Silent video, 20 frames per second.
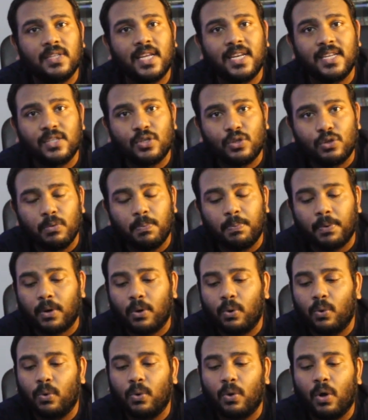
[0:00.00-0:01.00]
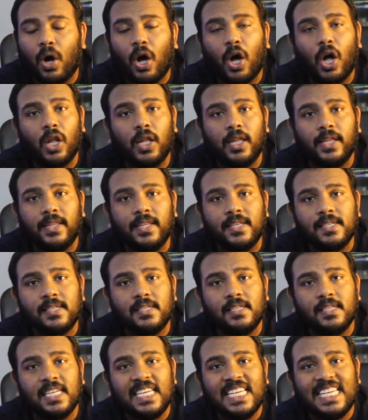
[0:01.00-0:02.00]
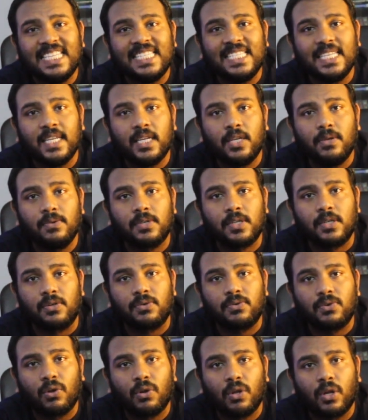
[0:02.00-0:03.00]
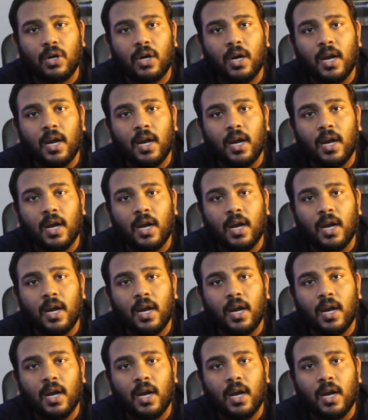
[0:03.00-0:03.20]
That is super cool, all in this easy to use controller.